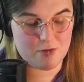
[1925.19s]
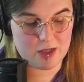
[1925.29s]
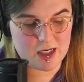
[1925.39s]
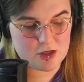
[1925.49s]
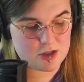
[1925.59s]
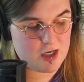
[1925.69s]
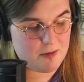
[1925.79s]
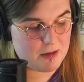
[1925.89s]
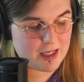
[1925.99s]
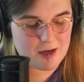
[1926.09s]
really interested in
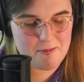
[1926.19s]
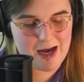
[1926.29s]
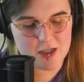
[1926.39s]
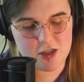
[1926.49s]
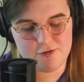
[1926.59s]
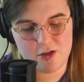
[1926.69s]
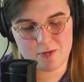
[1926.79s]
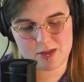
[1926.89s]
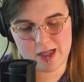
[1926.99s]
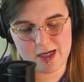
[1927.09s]
but like imagine if there
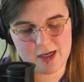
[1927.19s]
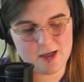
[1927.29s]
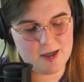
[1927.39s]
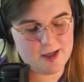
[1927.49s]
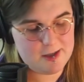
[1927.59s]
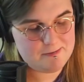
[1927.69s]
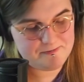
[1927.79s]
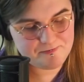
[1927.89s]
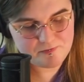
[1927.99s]
was like a um